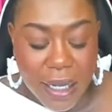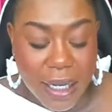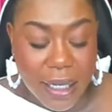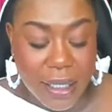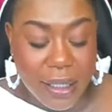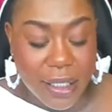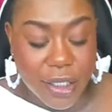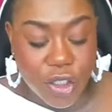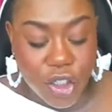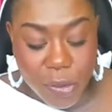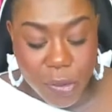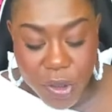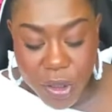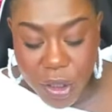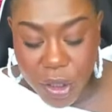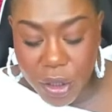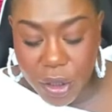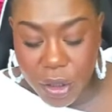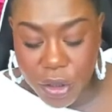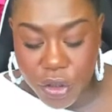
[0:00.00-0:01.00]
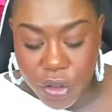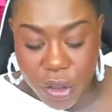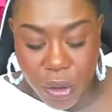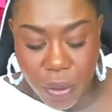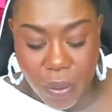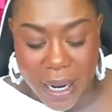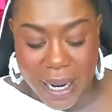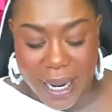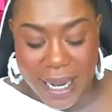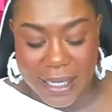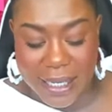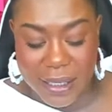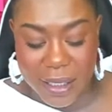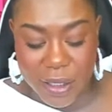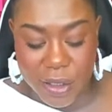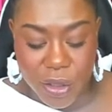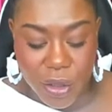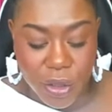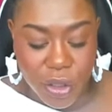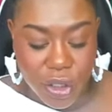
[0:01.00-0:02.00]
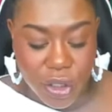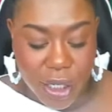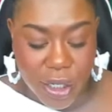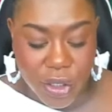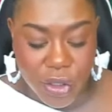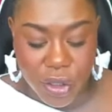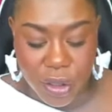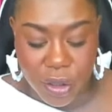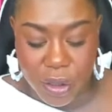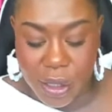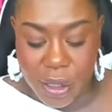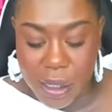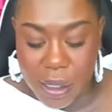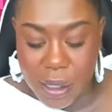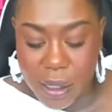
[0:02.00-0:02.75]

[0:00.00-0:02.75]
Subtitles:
In the Egyptian culture, white has an association.